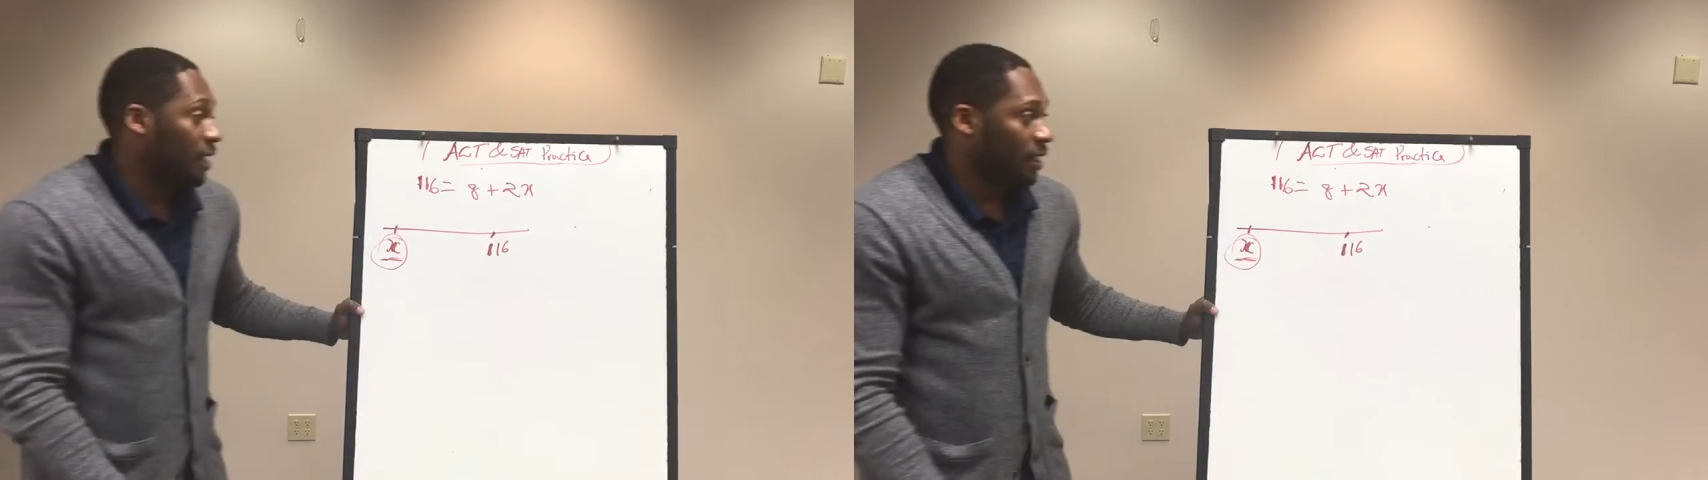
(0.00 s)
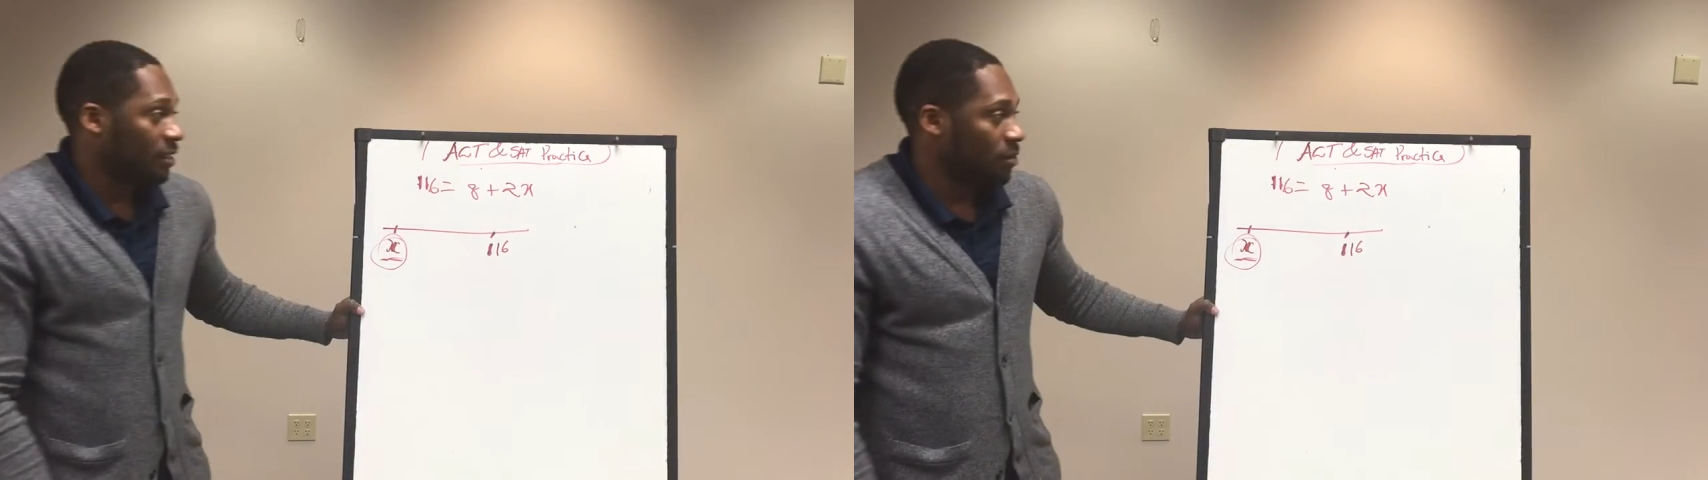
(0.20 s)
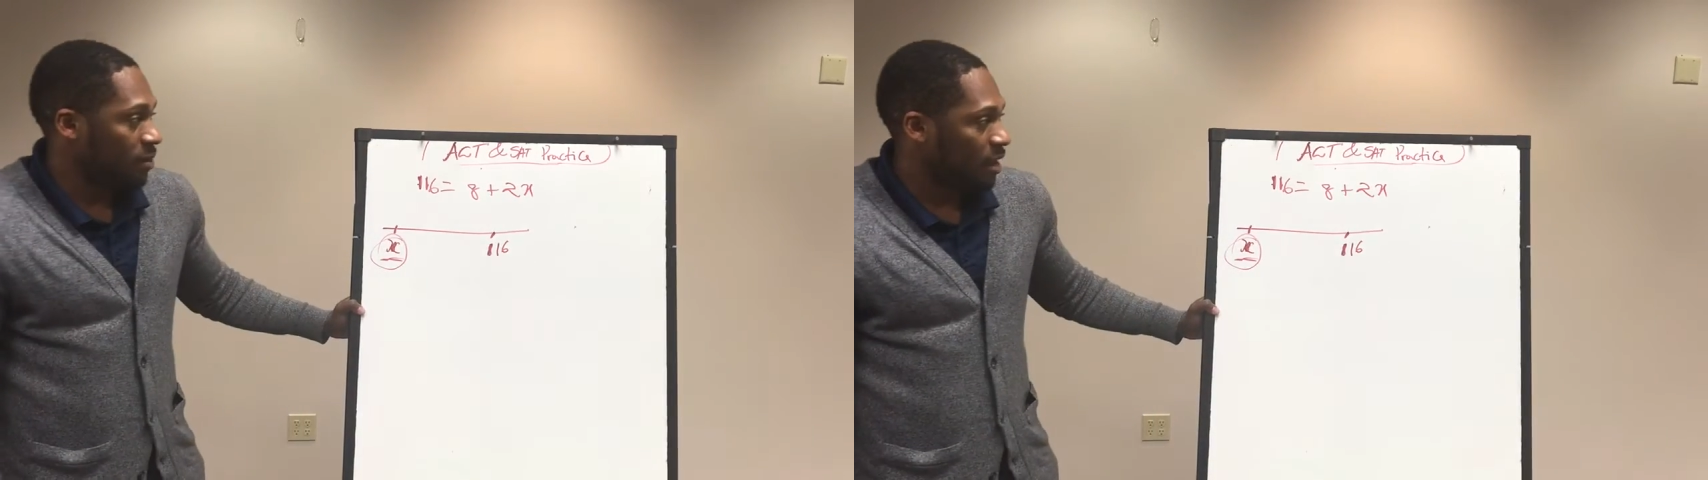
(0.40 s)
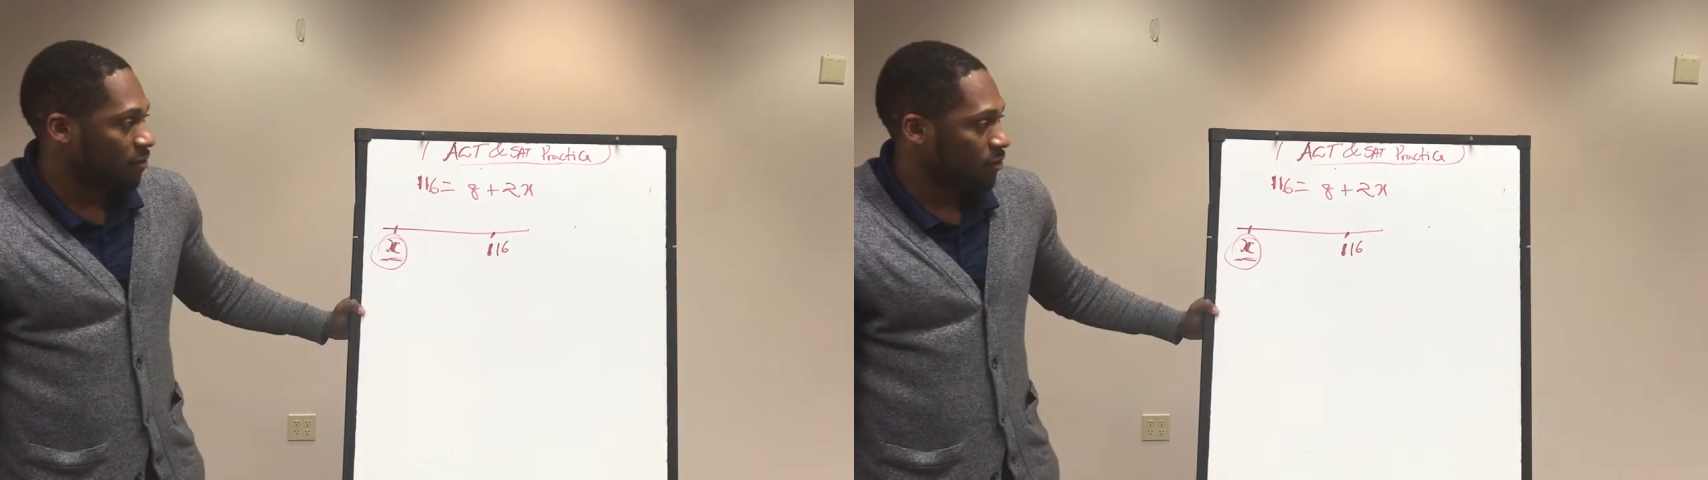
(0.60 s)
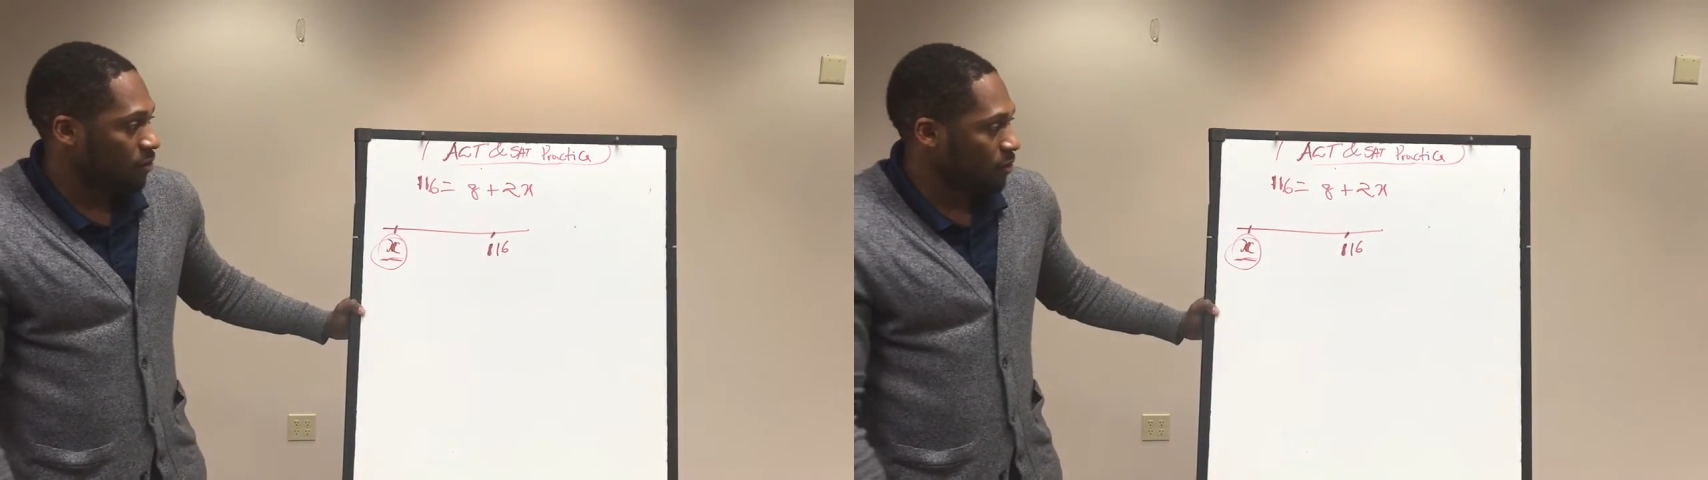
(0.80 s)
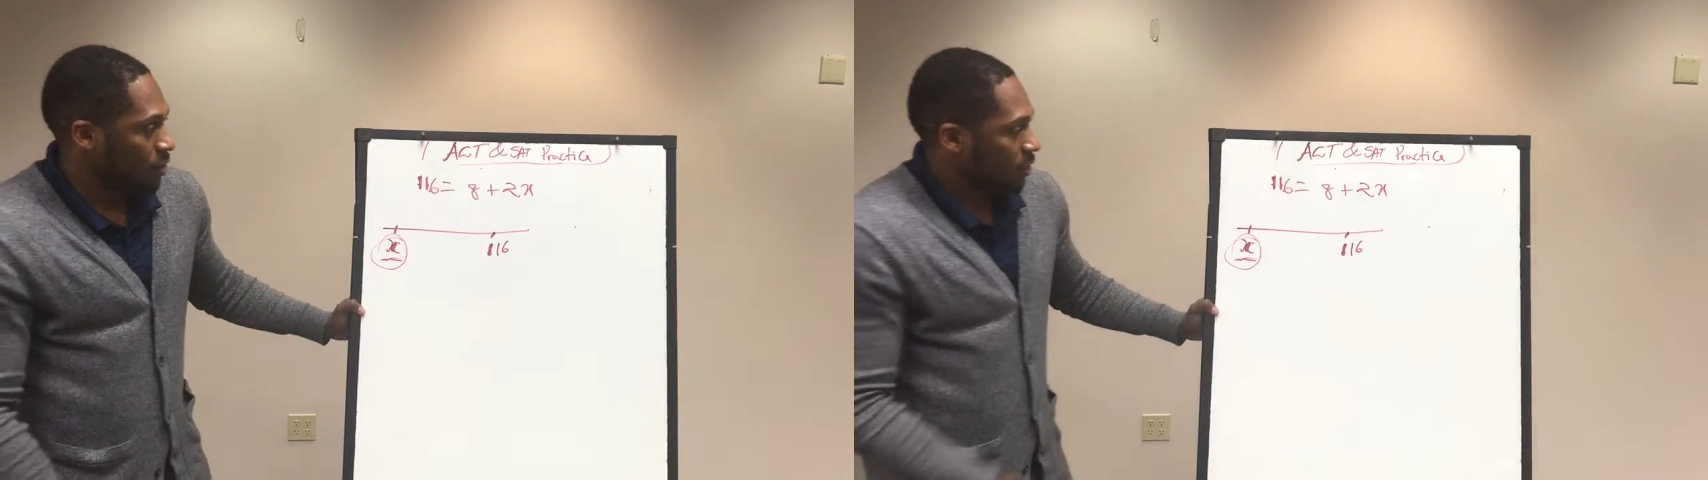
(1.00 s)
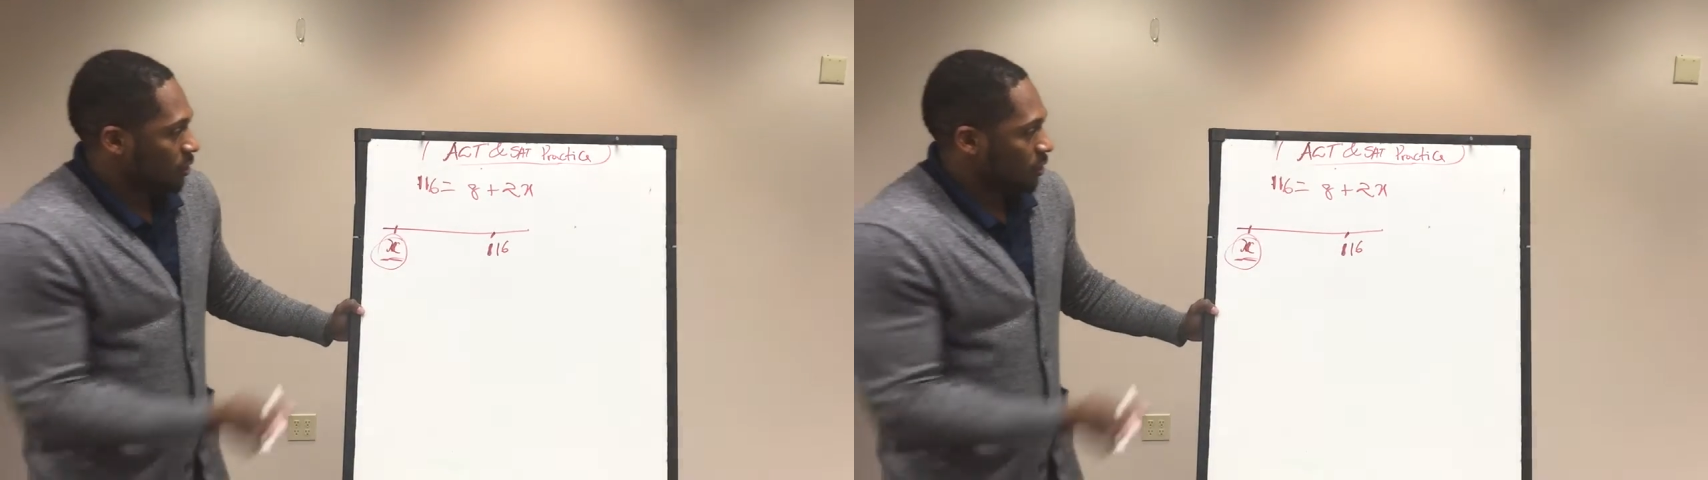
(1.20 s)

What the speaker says: it. That's all we have to do.